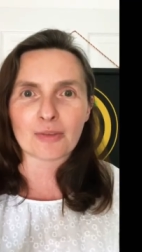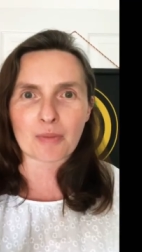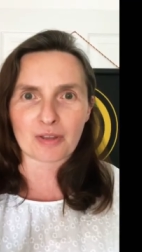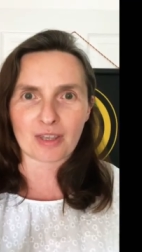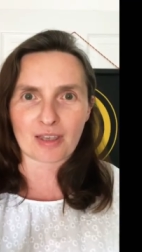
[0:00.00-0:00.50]

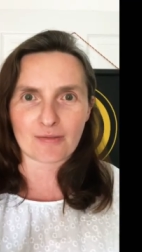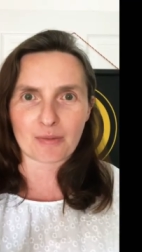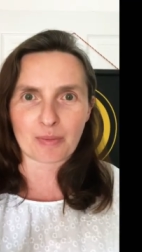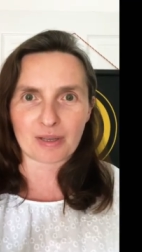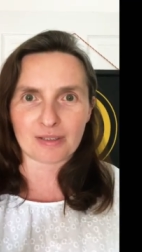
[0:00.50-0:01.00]
Good morning
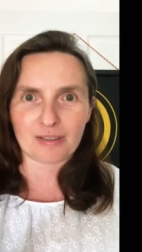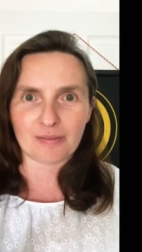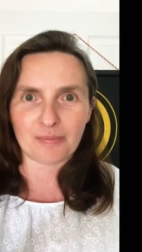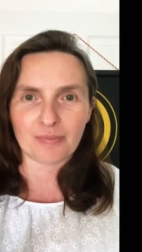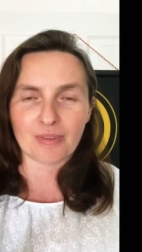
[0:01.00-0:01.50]

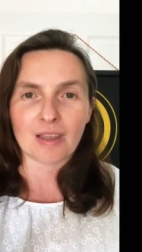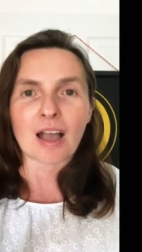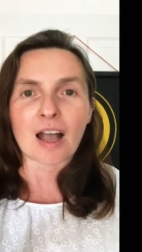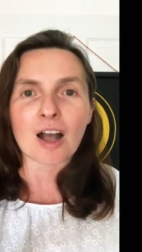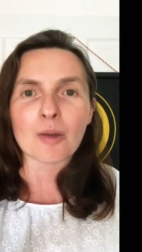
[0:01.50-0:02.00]
everybody.
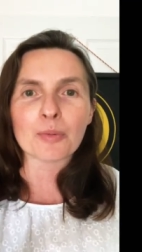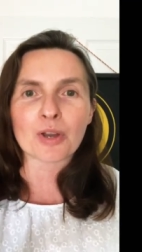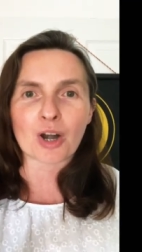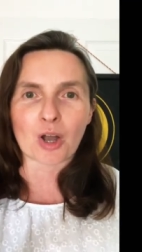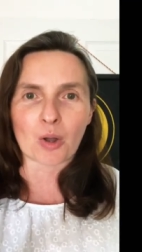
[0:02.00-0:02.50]
I
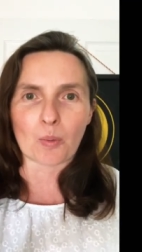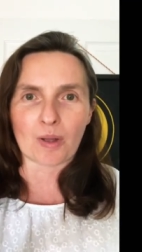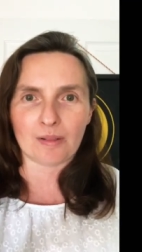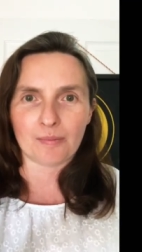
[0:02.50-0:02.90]
hope you're all